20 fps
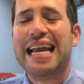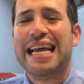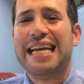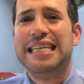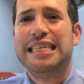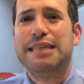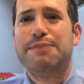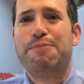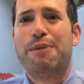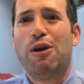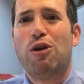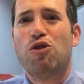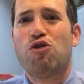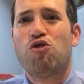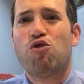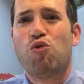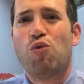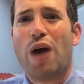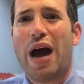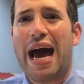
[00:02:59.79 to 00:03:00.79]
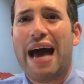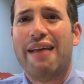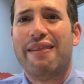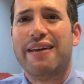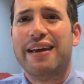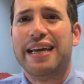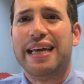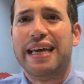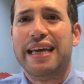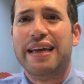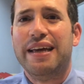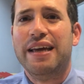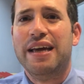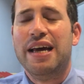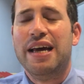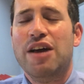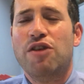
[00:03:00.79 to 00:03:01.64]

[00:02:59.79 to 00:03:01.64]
and spirituality,